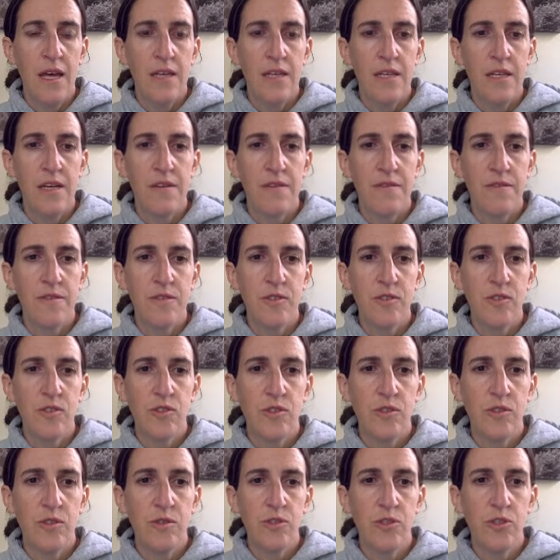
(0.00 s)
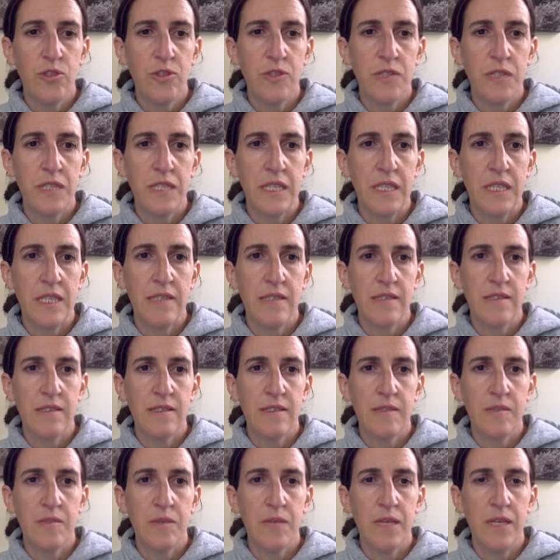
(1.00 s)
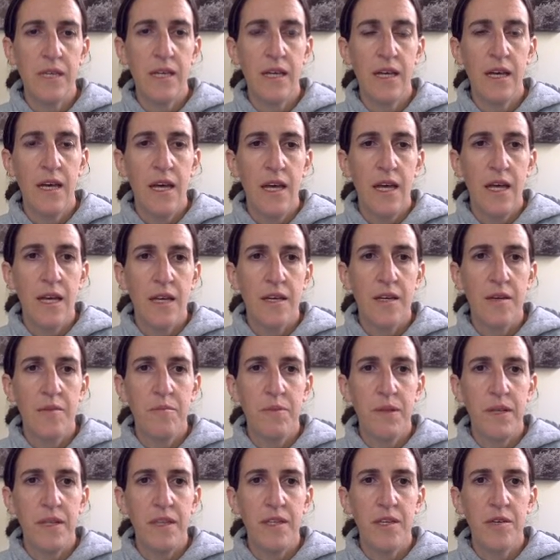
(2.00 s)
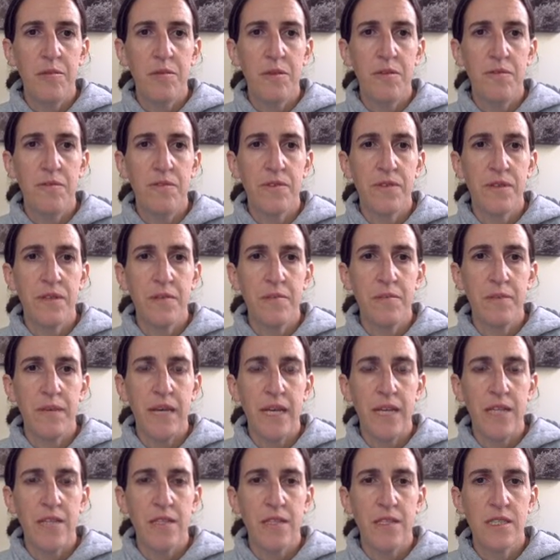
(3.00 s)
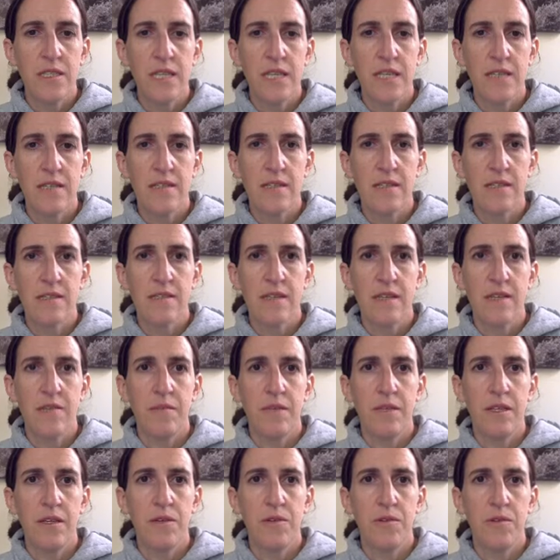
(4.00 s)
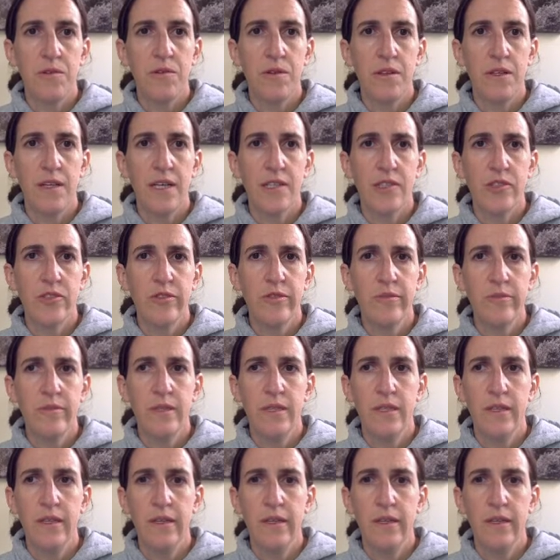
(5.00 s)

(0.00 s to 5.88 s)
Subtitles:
Now for social studies this week, complete the referring back to the text assignment in Google Classroom.